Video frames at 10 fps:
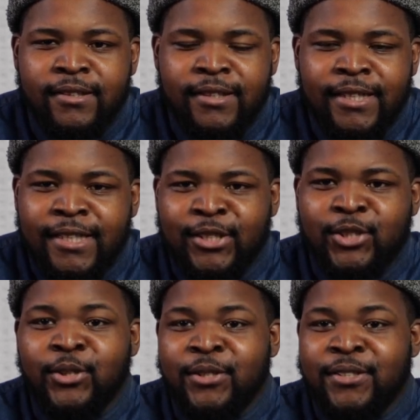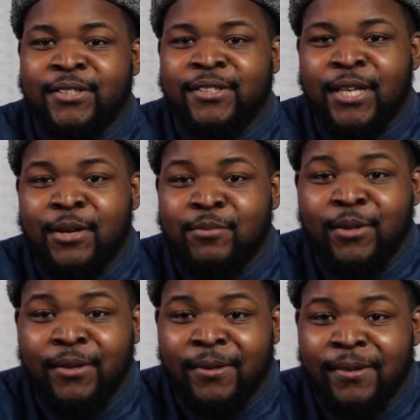like that joint just kept
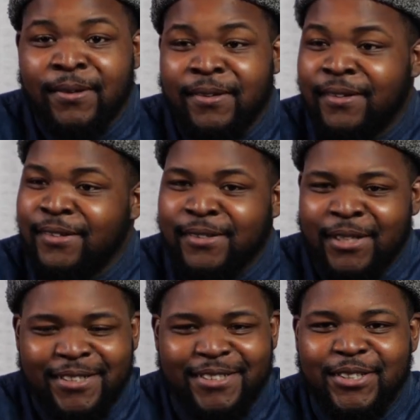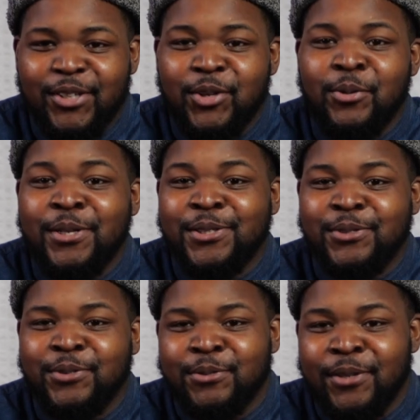me quenched
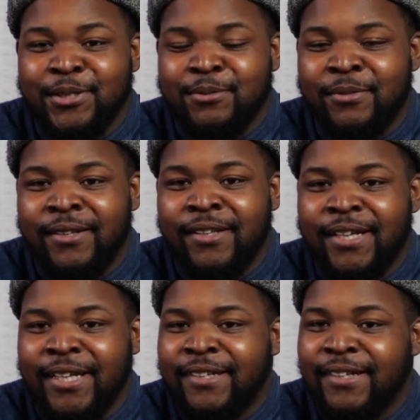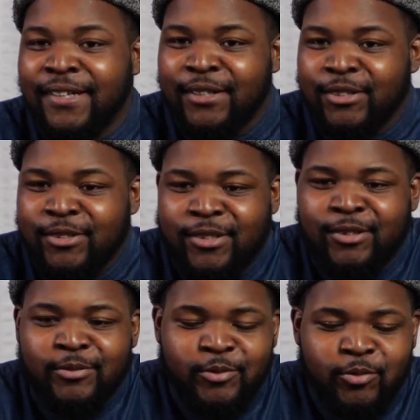for the rest of my
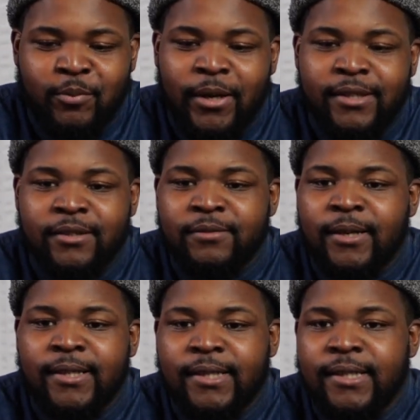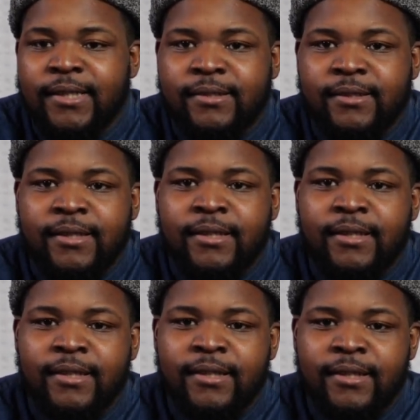remainder of my years. Like
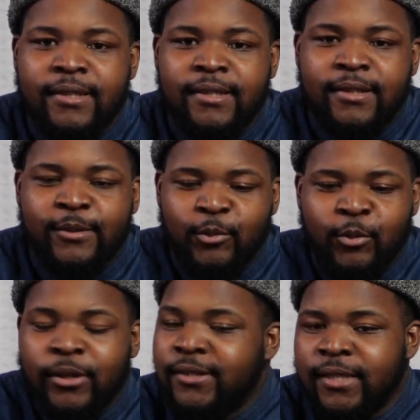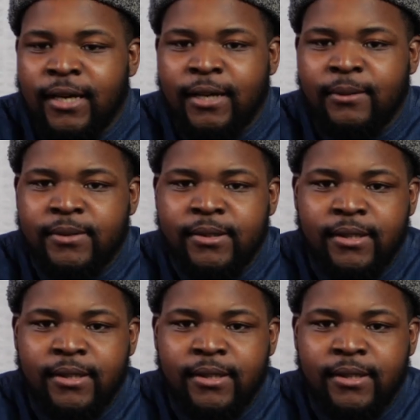one time, just